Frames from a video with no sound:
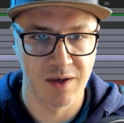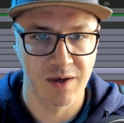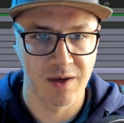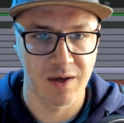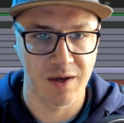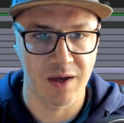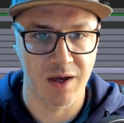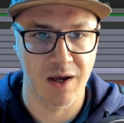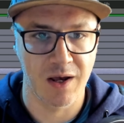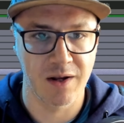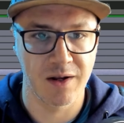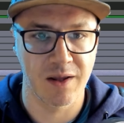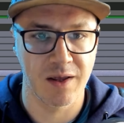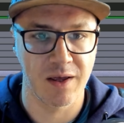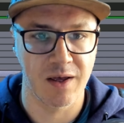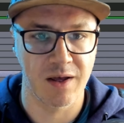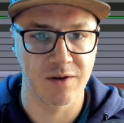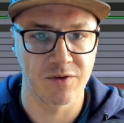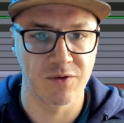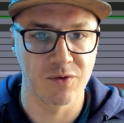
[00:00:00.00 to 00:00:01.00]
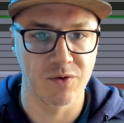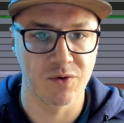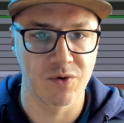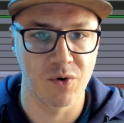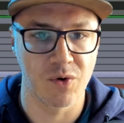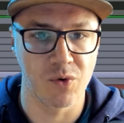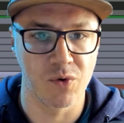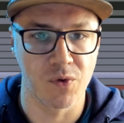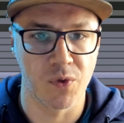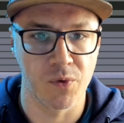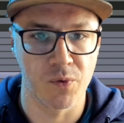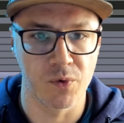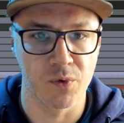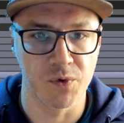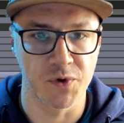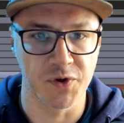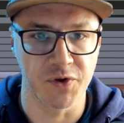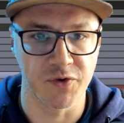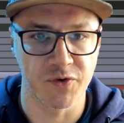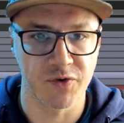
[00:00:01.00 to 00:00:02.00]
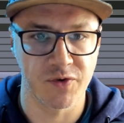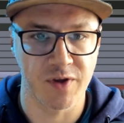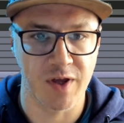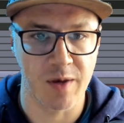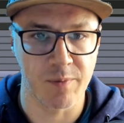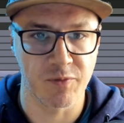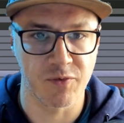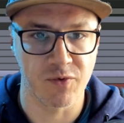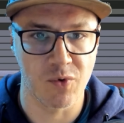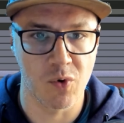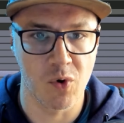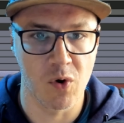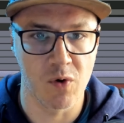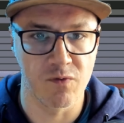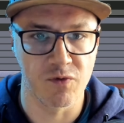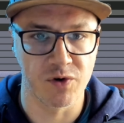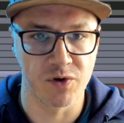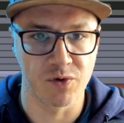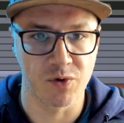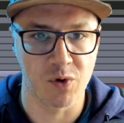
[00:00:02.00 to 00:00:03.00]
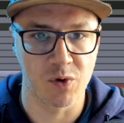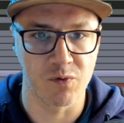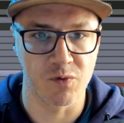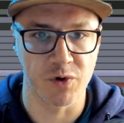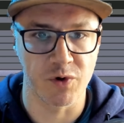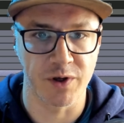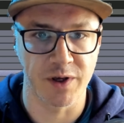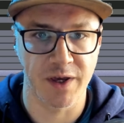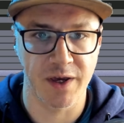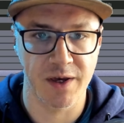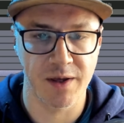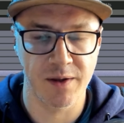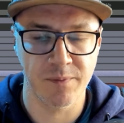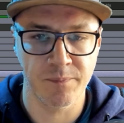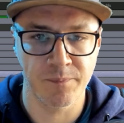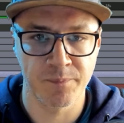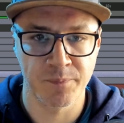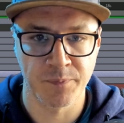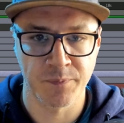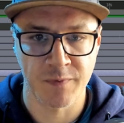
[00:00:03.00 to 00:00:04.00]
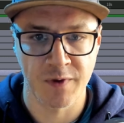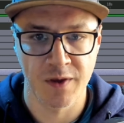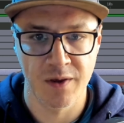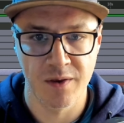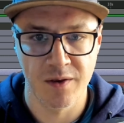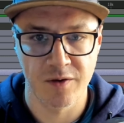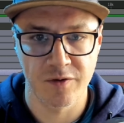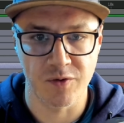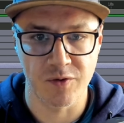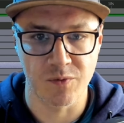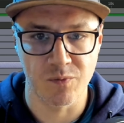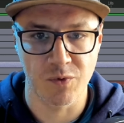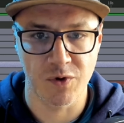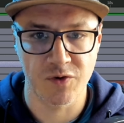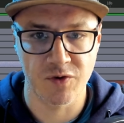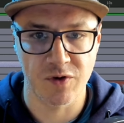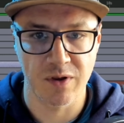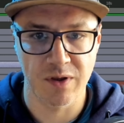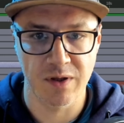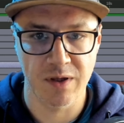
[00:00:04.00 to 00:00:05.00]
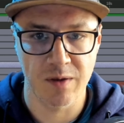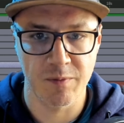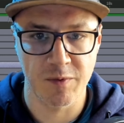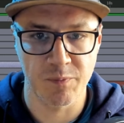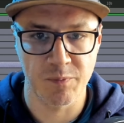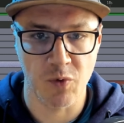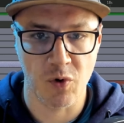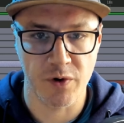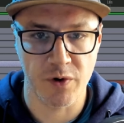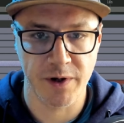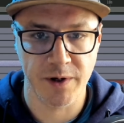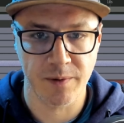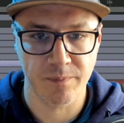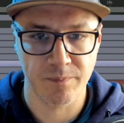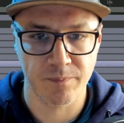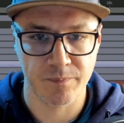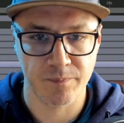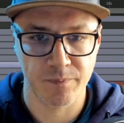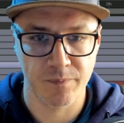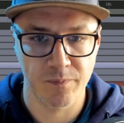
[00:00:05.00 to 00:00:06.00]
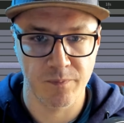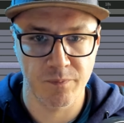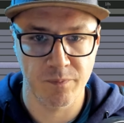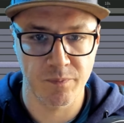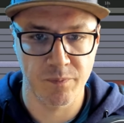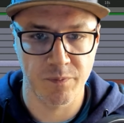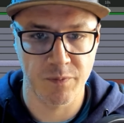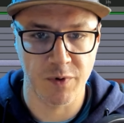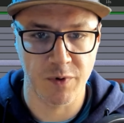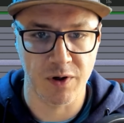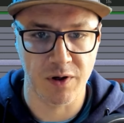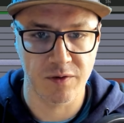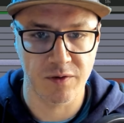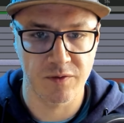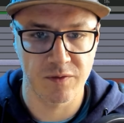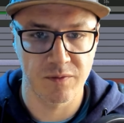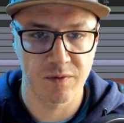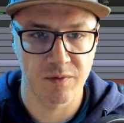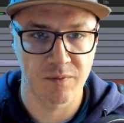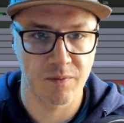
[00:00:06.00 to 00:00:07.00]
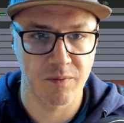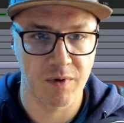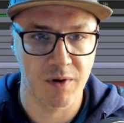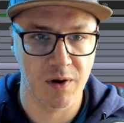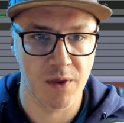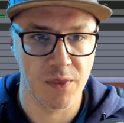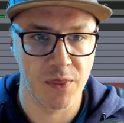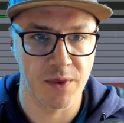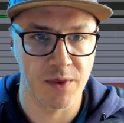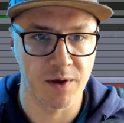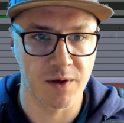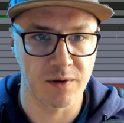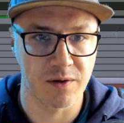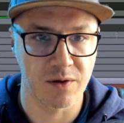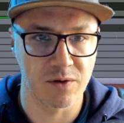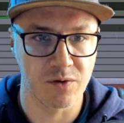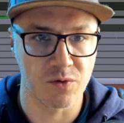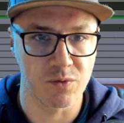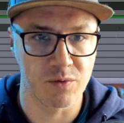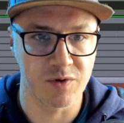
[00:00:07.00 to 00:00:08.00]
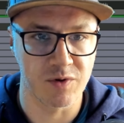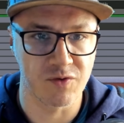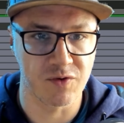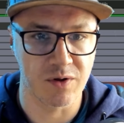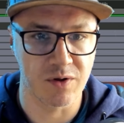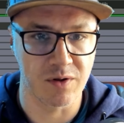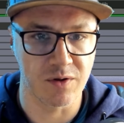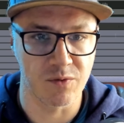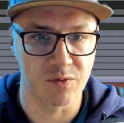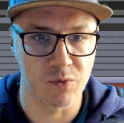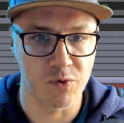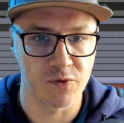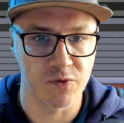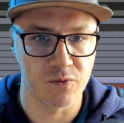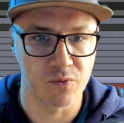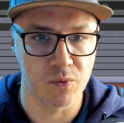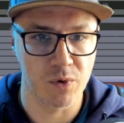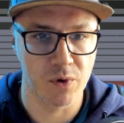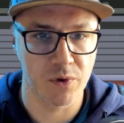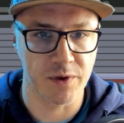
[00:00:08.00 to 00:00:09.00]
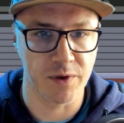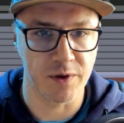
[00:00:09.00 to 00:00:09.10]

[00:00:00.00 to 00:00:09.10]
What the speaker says: and I had to go through these steps over and over again. So it was a little bit boring, but I think that the result was worth it.